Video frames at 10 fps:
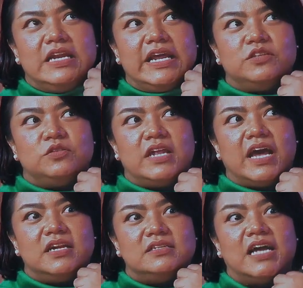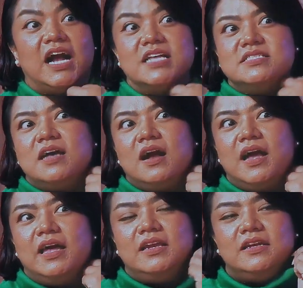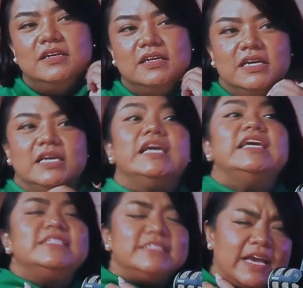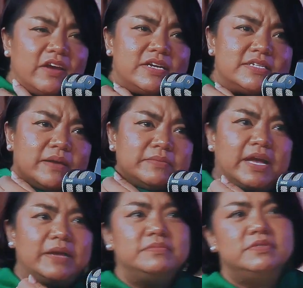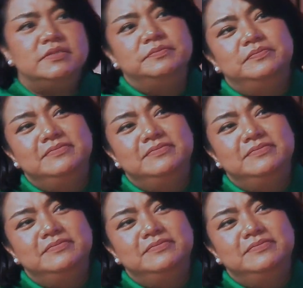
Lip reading: relate to that sangat-sangat. It's scary sometimes.